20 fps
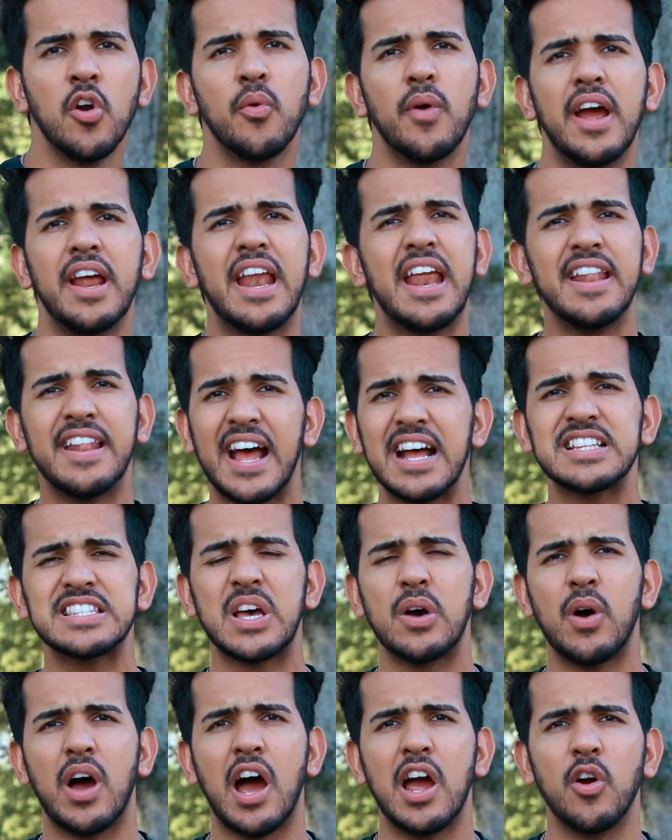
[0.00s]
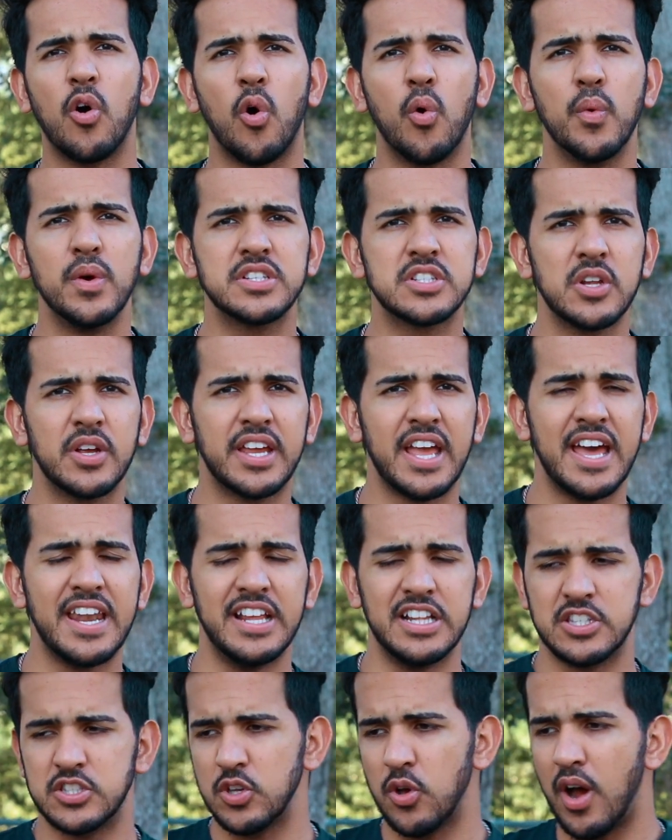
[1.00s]
right? And that's how I always look at
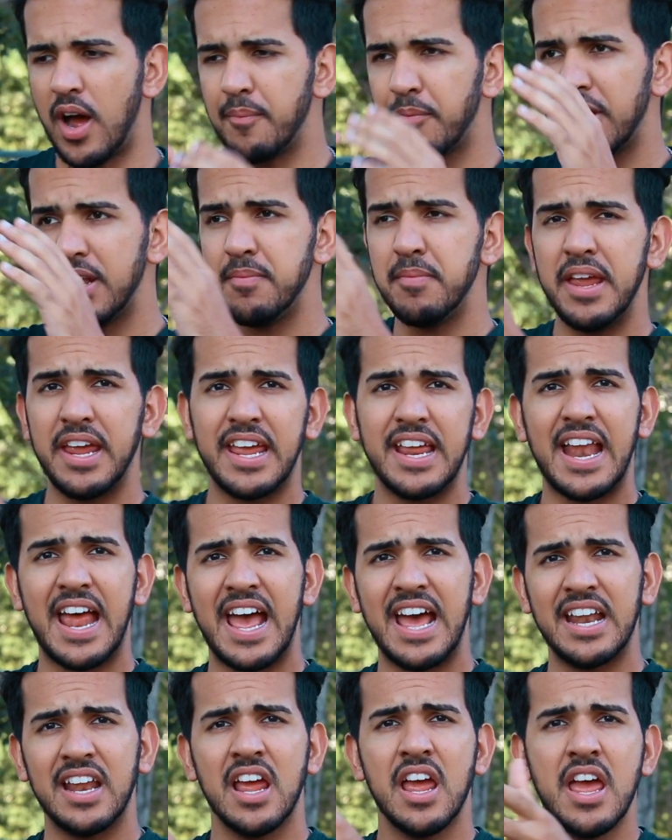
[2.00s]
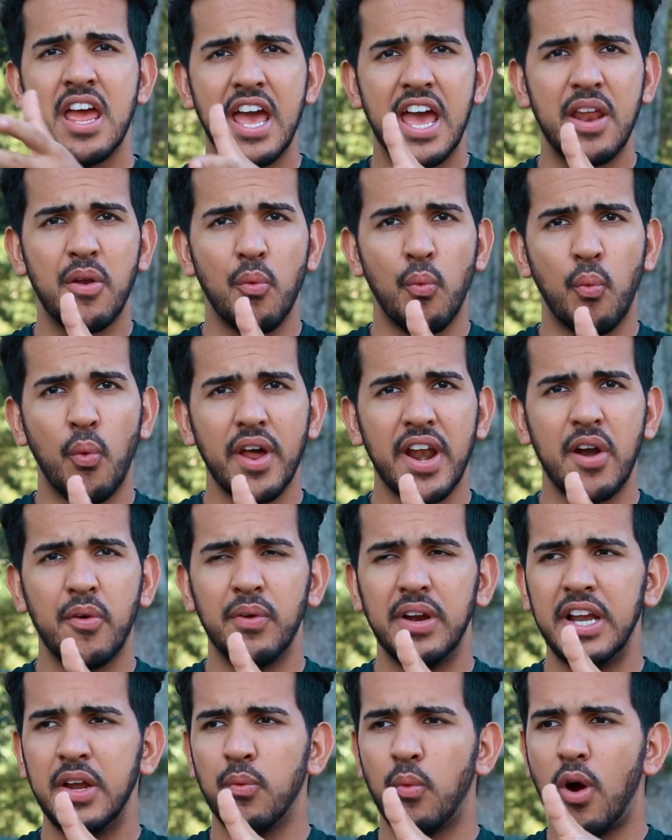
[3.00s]
it. So I'm gonna make an ad, and what I
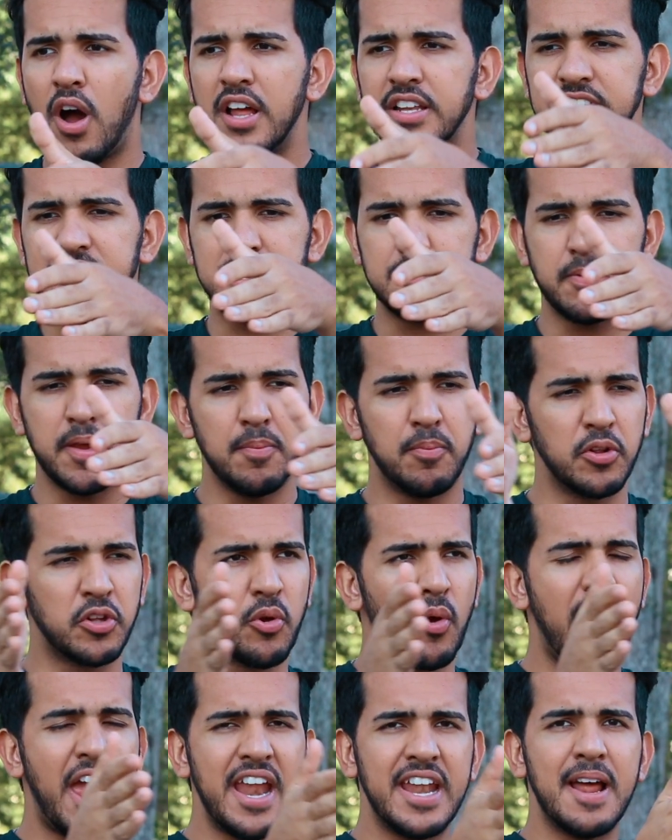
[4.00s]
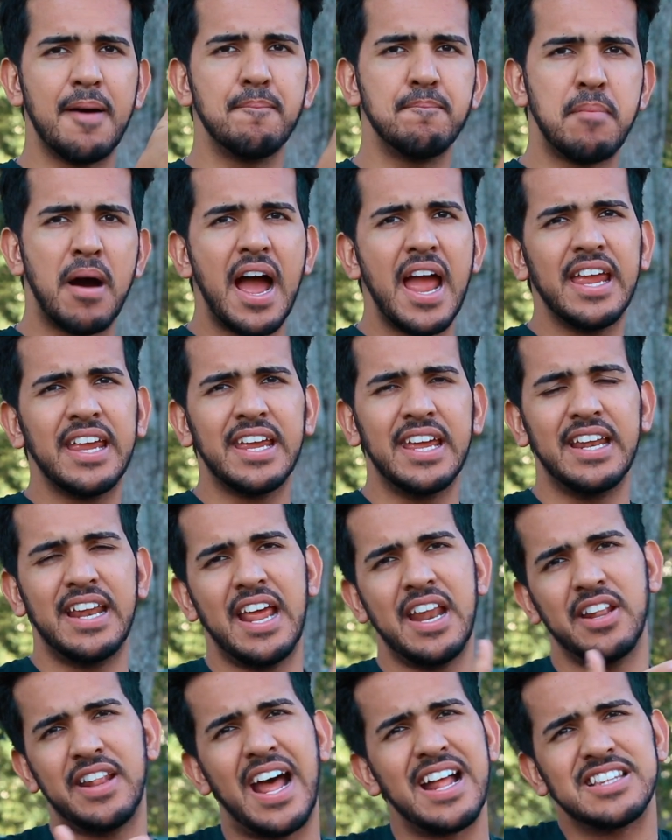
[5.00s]
really want is people to end up buying it,
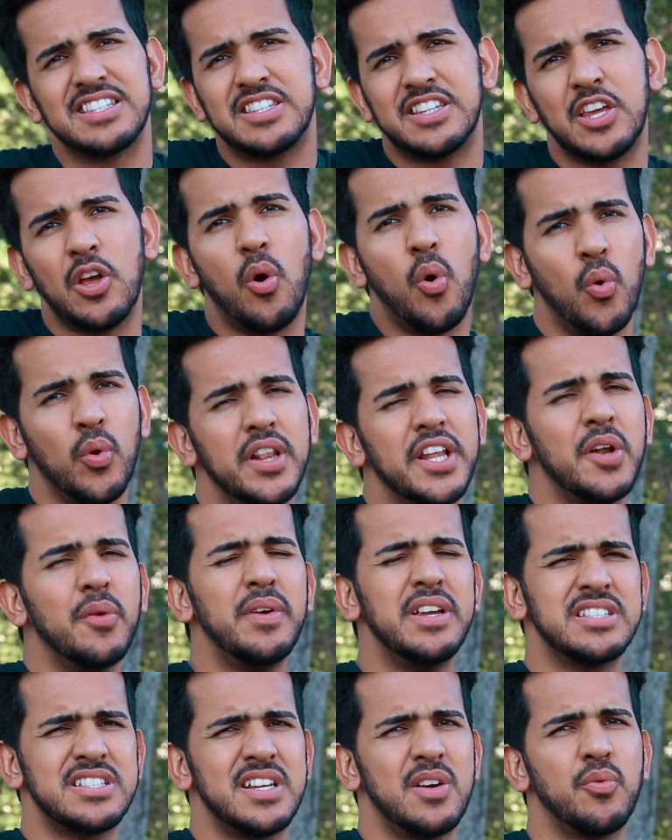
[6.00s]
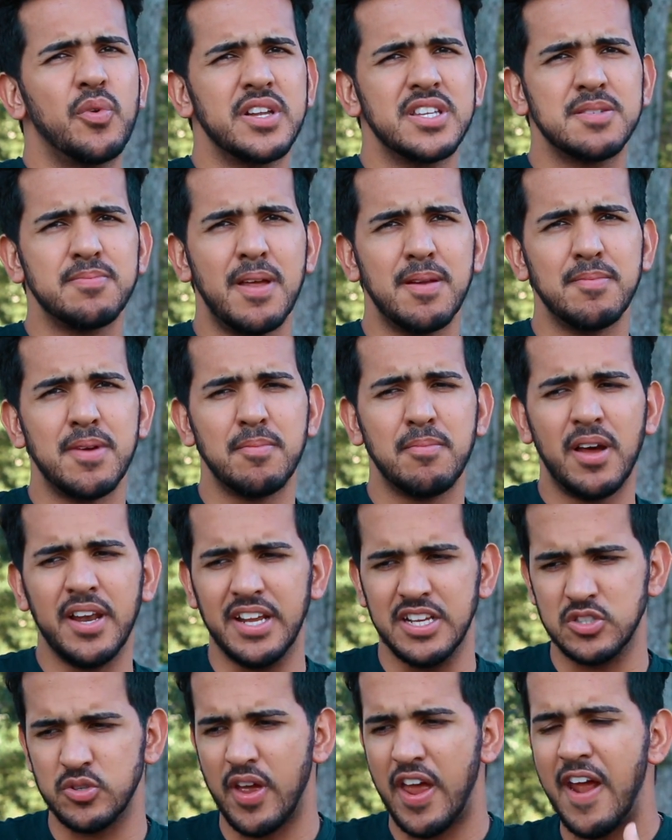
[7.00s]
and that's the only reason I want to spend my
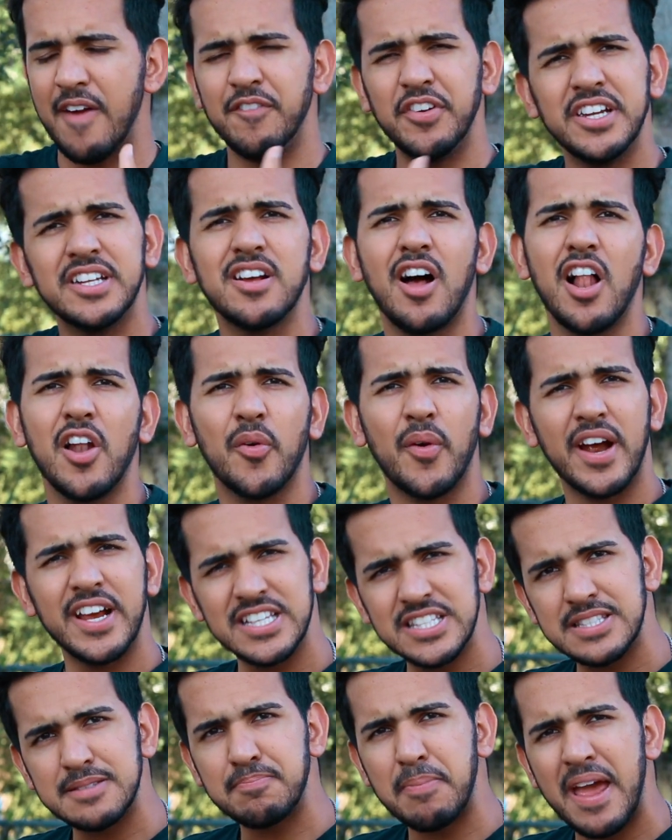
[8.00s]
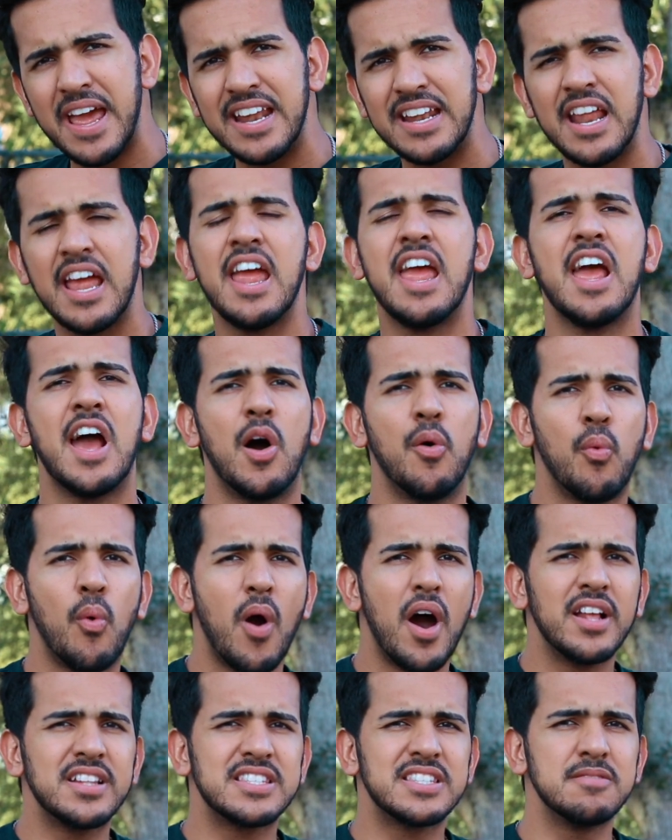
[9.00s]
money. So every dollar I spend, I
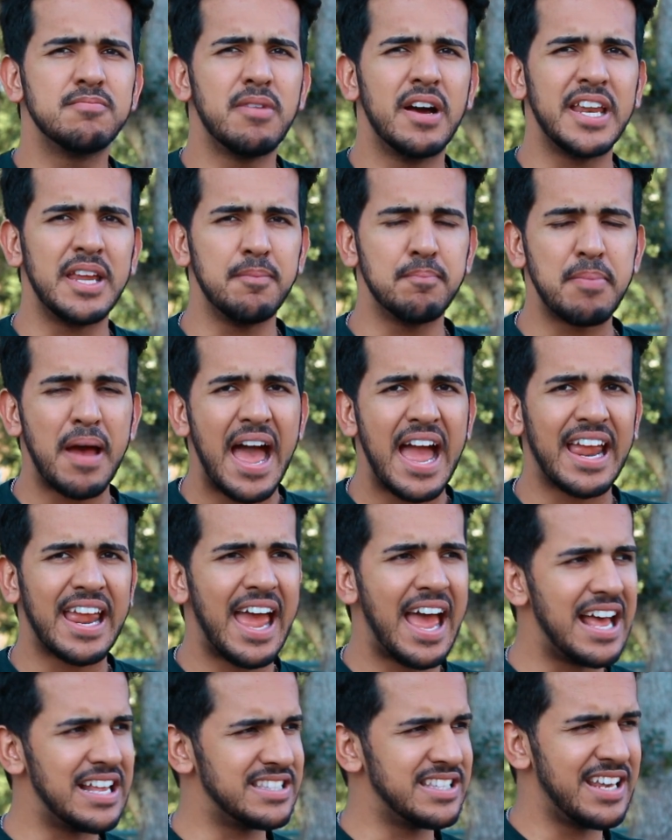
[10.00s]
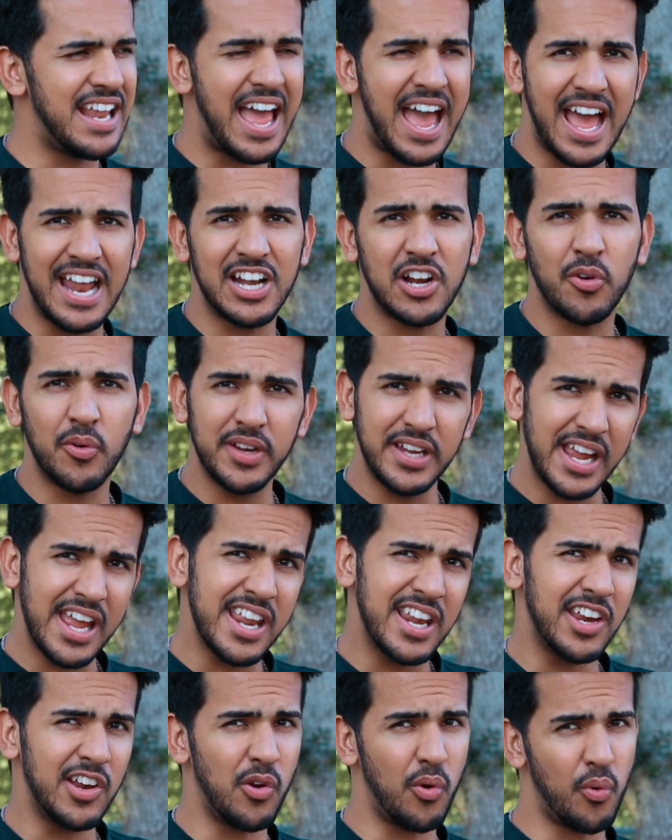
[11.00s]
want some money back as an ad
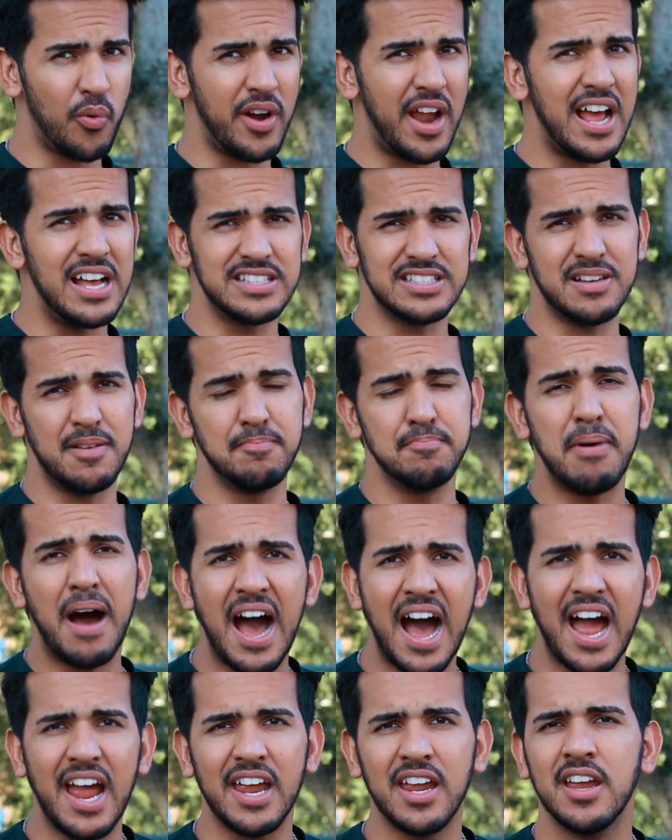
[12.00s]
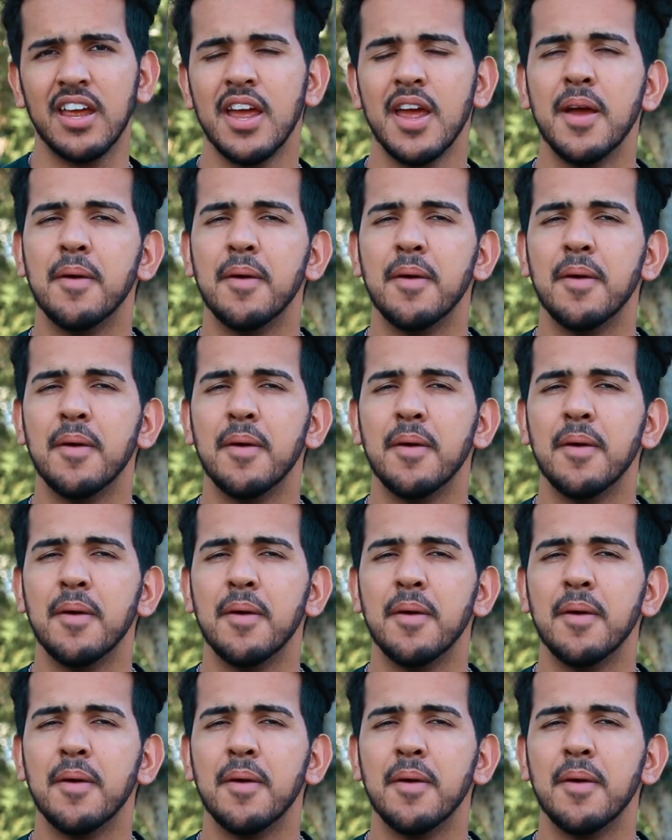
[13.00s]
created or as a buy.